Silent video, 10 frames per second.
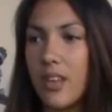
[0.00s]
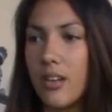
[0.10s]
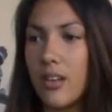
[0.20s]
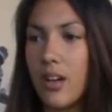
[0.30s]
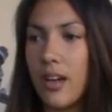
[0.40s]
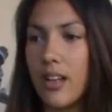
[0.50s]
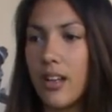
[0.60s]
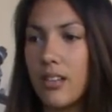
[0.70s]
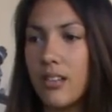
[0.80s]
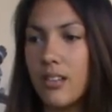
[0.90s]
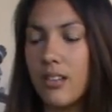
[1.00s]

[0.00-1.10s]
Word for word: I don't know how to